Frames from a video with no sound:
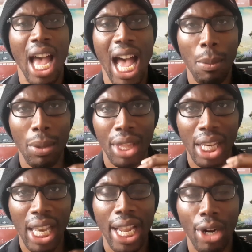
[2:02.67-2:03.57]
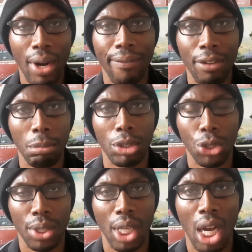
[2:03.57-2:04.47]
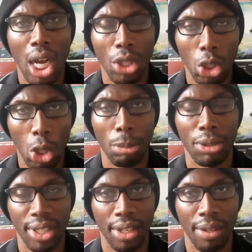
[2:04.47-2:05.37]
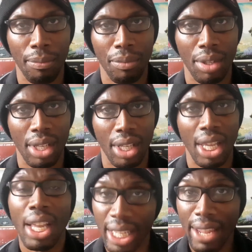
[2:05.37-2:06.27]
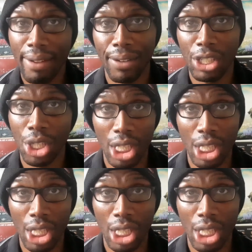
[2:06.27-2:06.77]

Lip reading: And when the late great film producer Arnold Copelson gave Fincher the